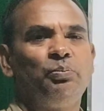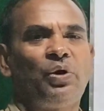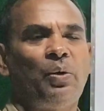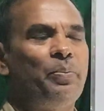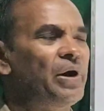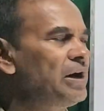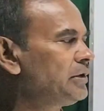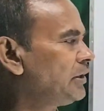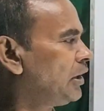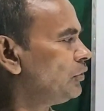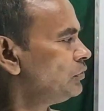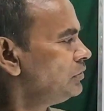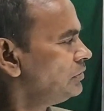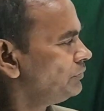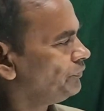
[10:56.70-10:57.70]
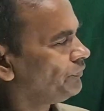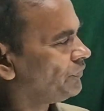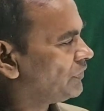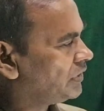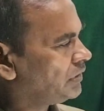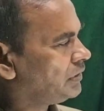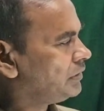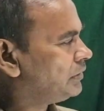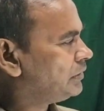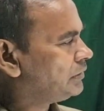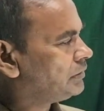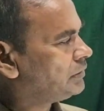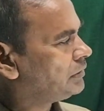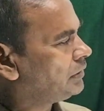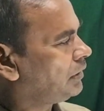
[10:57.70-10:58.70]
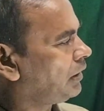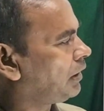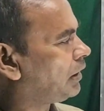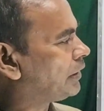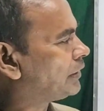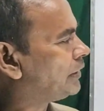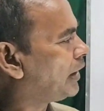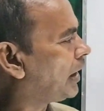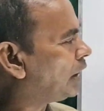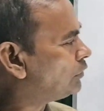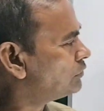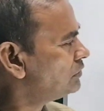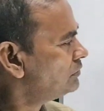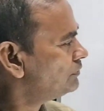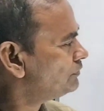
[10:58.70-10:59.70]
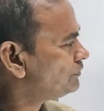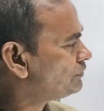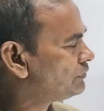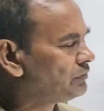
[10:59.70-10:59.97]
proper noun or noun